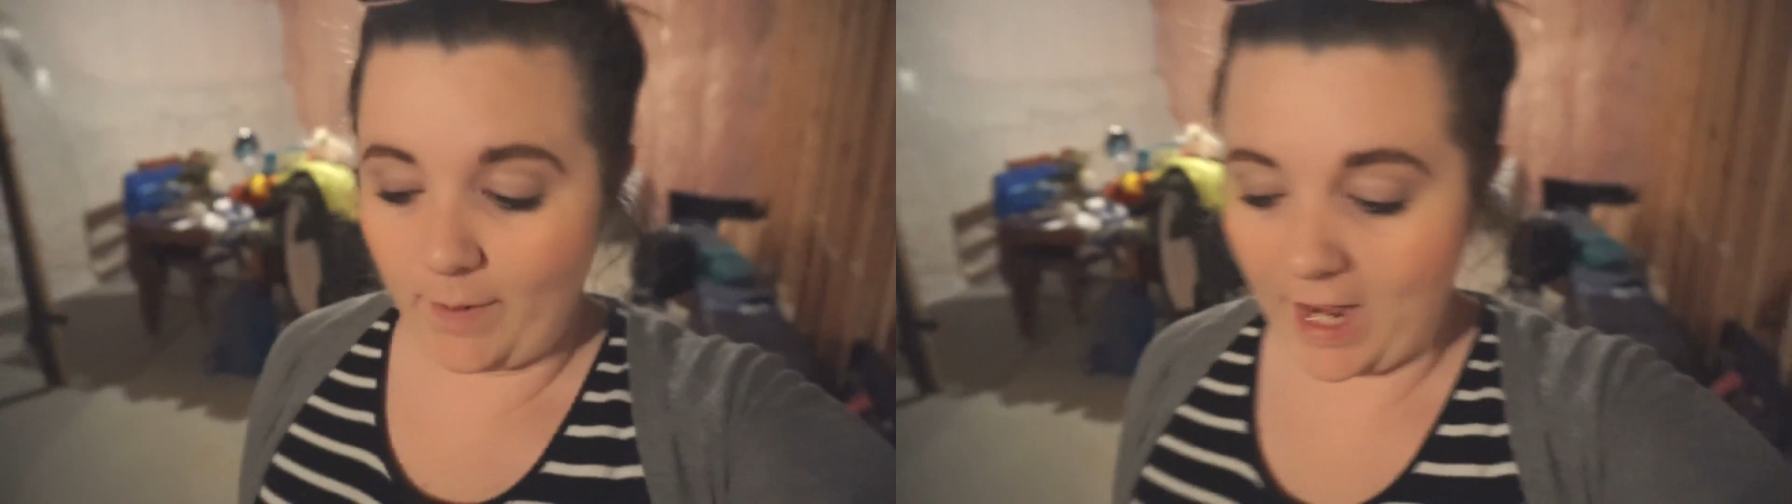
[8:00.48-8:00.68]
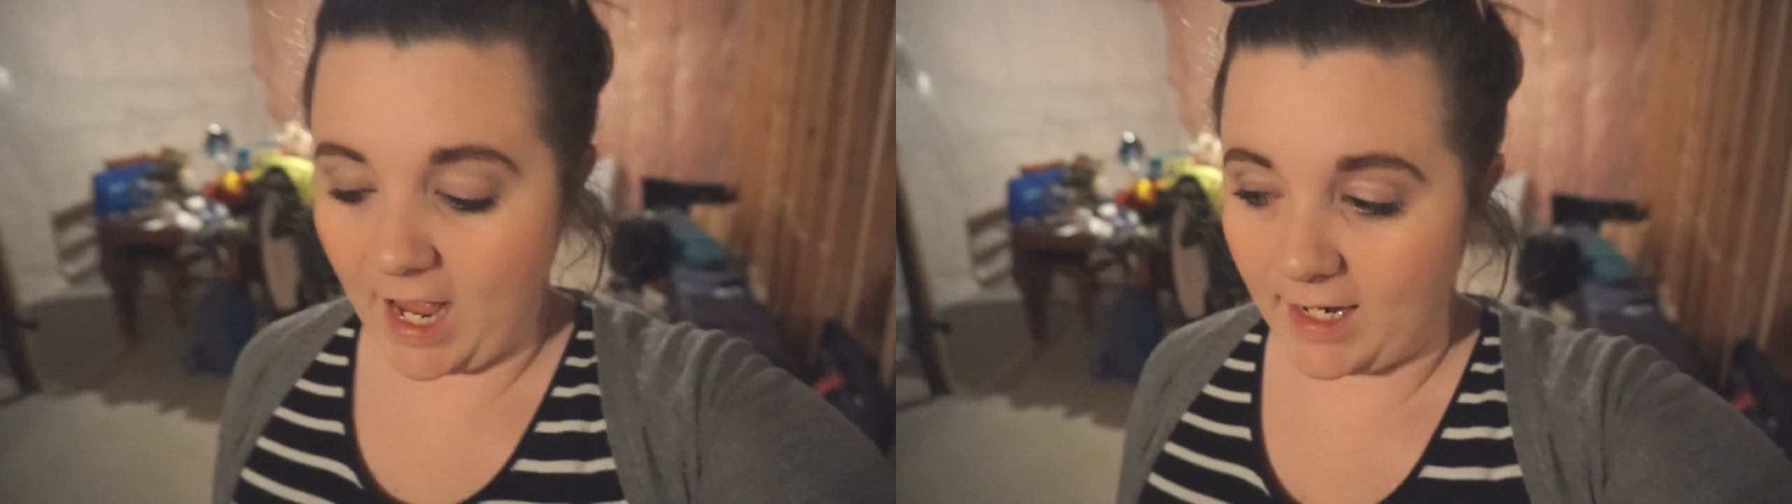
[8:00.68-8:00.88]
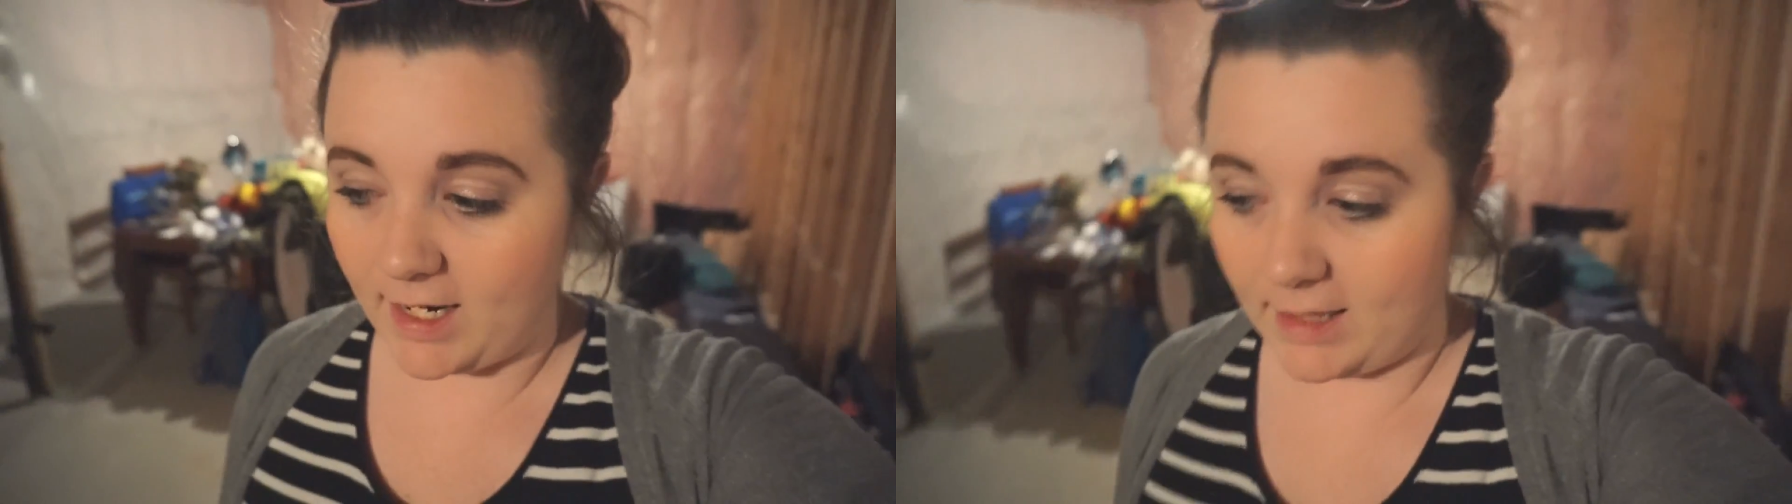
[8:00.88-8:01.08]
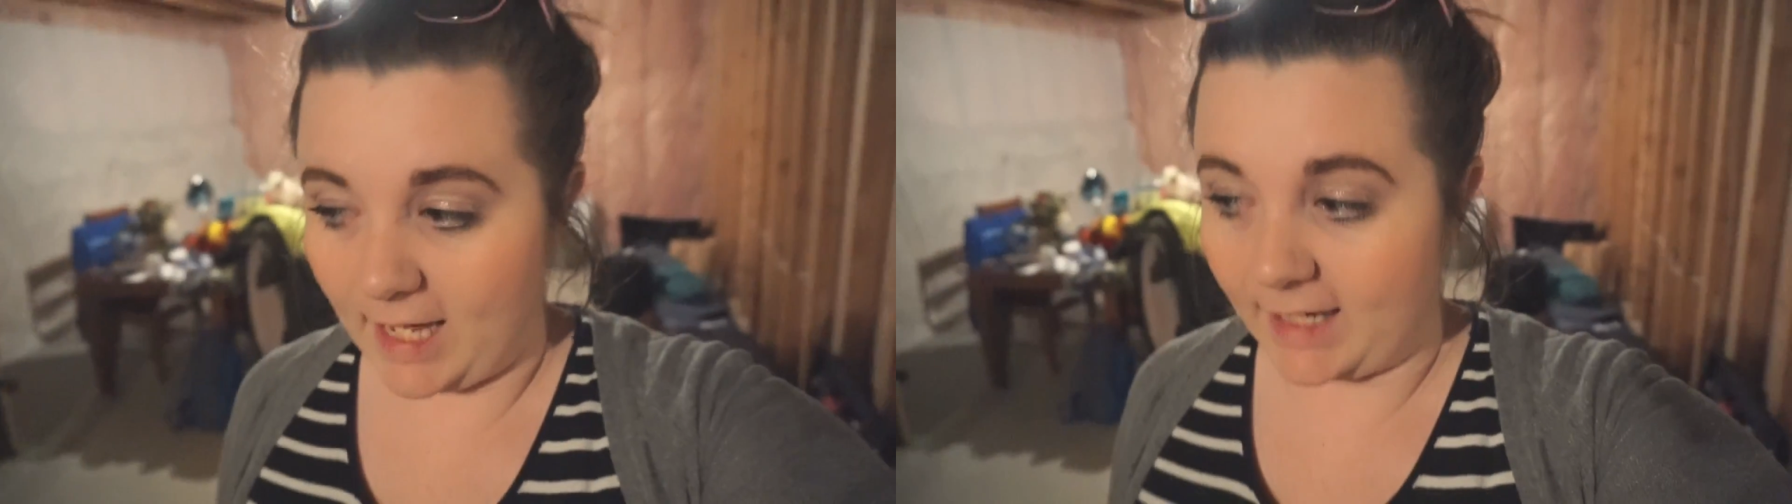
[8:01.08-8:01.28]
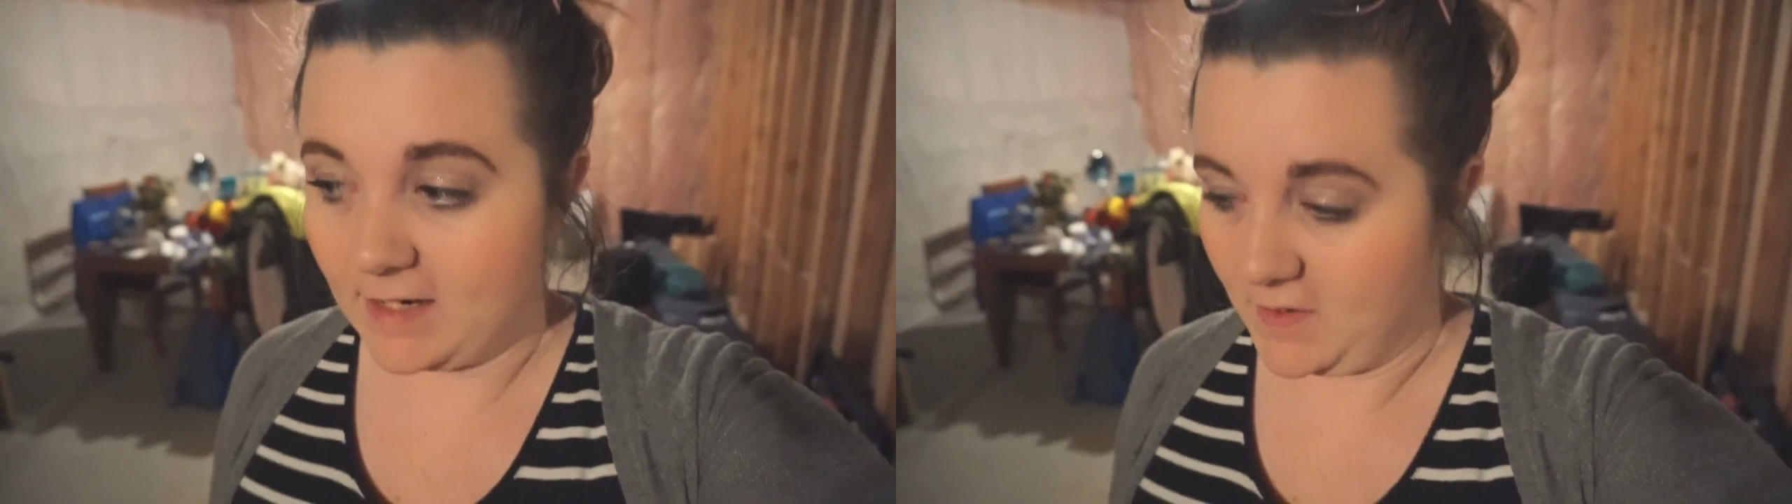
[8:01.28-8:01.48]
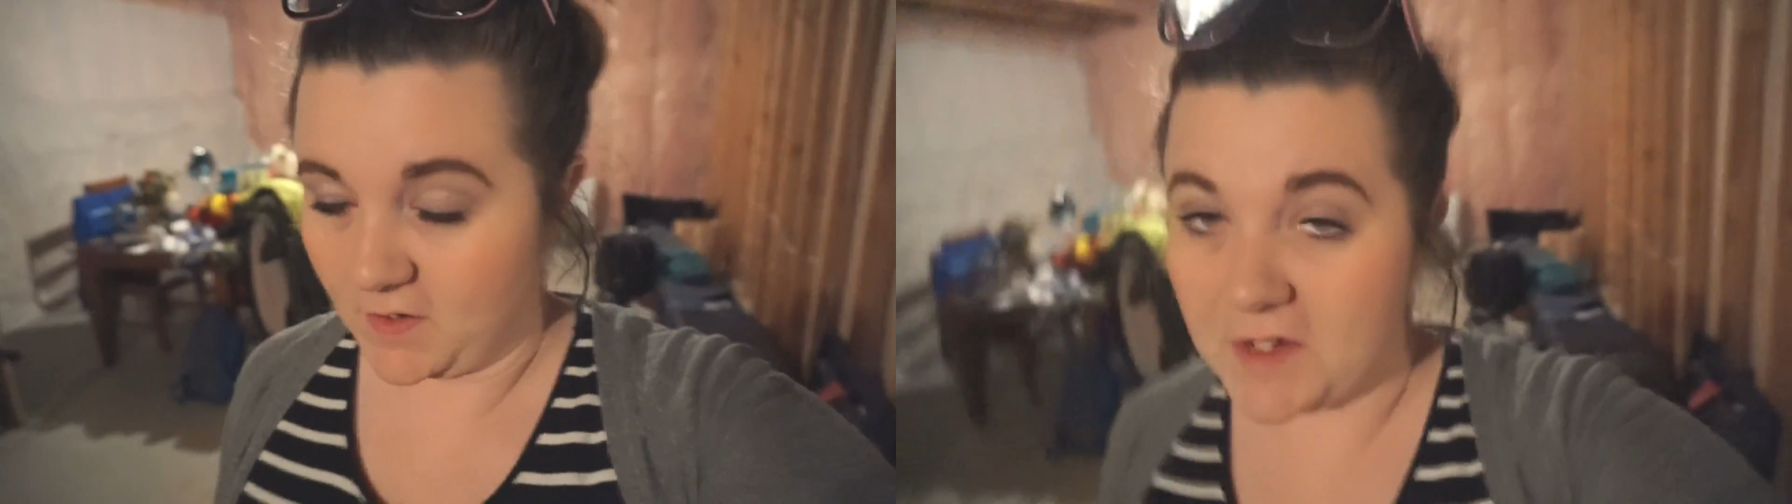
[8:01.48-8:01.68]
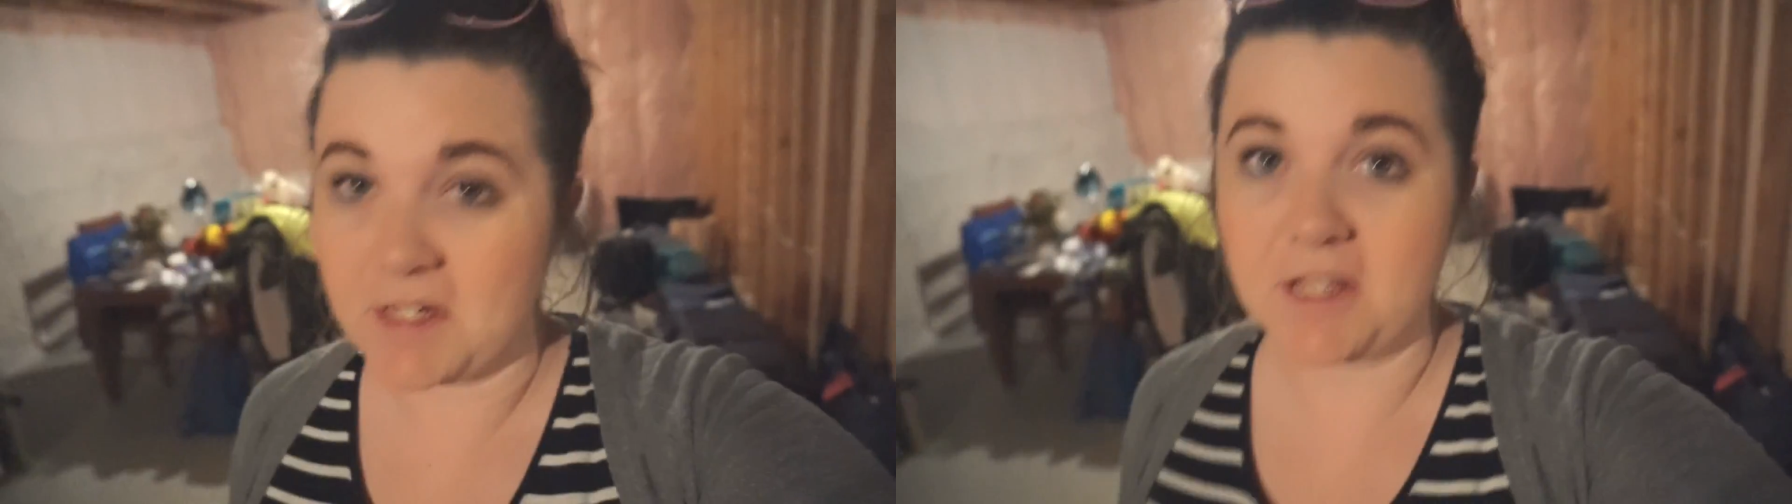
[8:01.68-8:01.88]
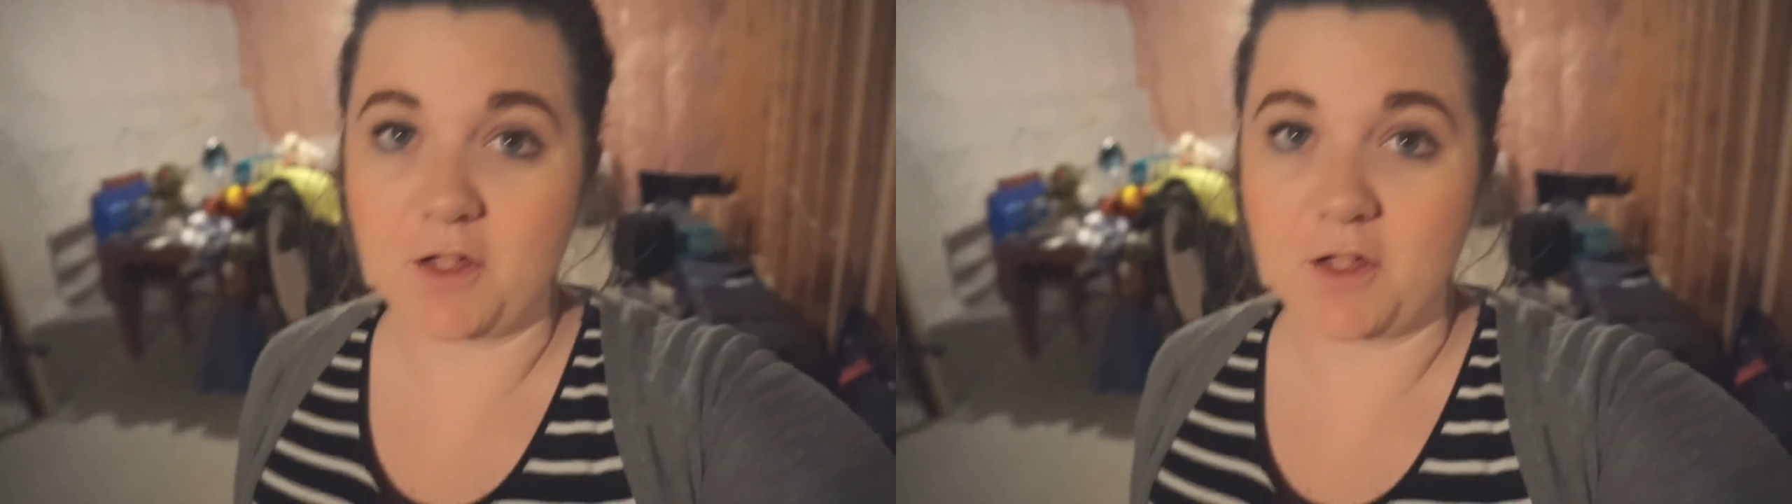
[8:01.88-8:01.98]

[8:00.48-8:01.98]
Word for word: We had like seriously